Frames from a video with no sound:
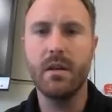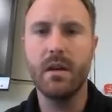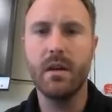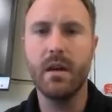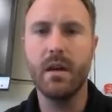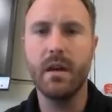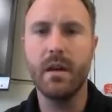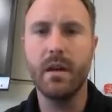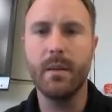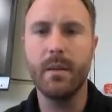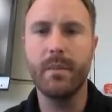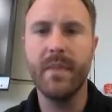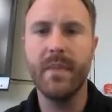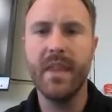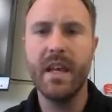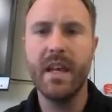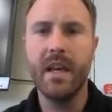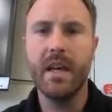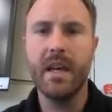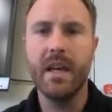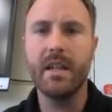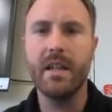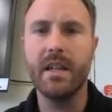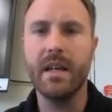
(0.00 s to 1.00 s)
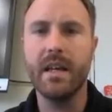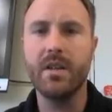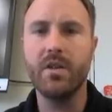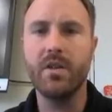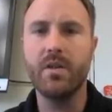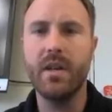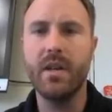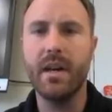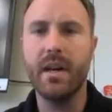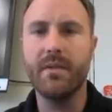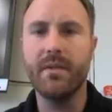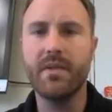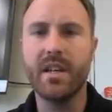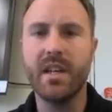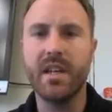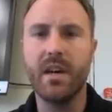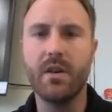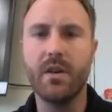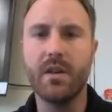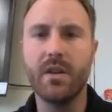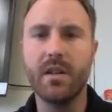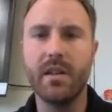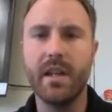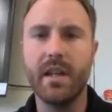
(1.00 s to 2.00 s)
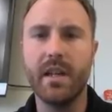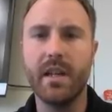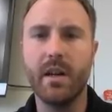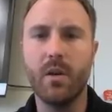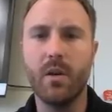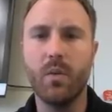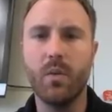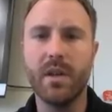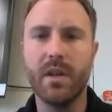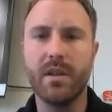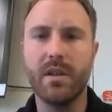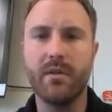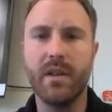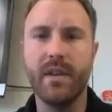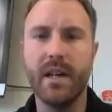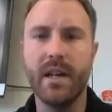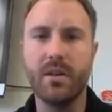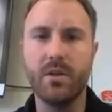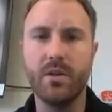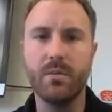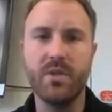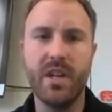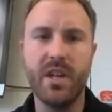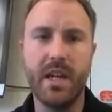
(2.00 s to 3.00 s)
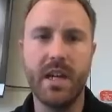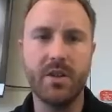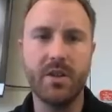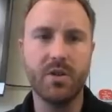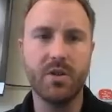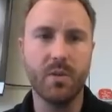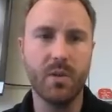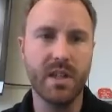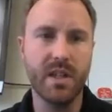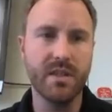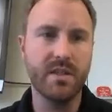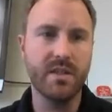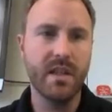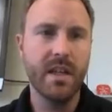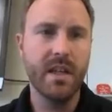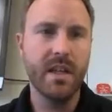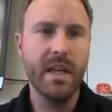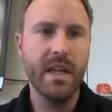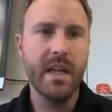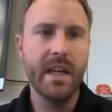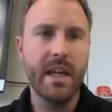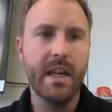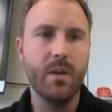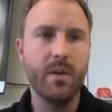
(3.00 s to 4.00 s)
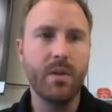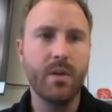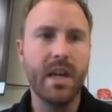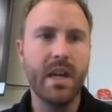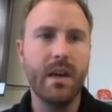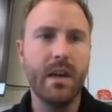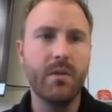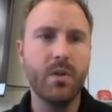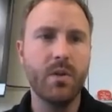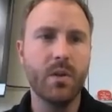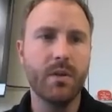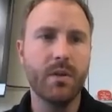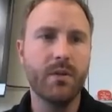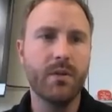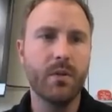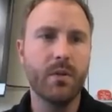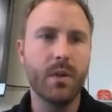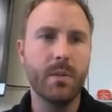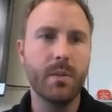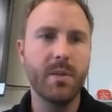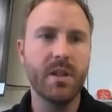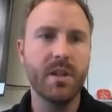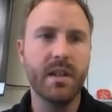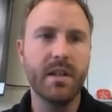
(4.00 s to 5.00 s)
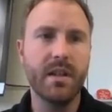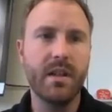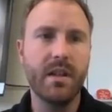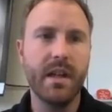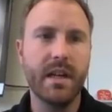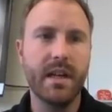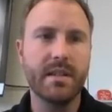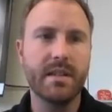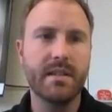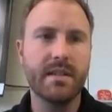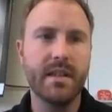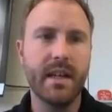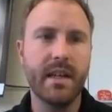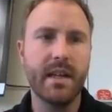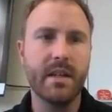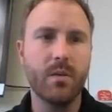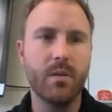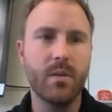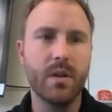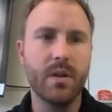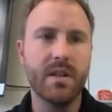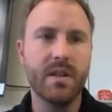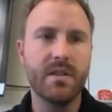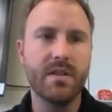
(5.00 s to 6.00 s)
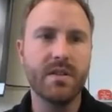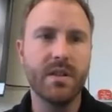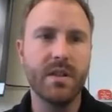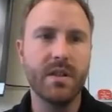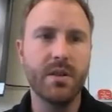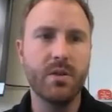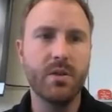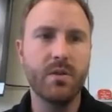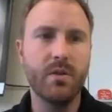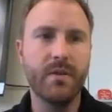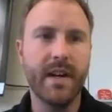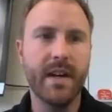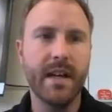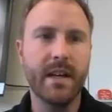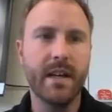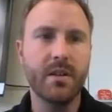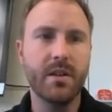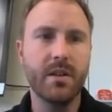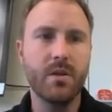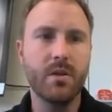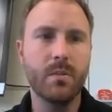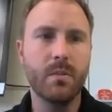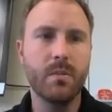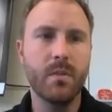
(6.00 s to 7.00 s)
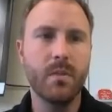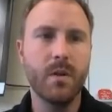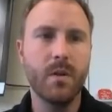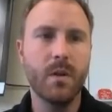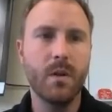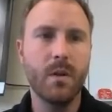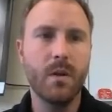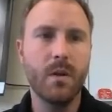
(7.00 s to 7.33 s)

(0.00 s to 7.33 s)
Um, and then you'd have to calculate out what the volume change was. And we gave you a formula that said it was the new volume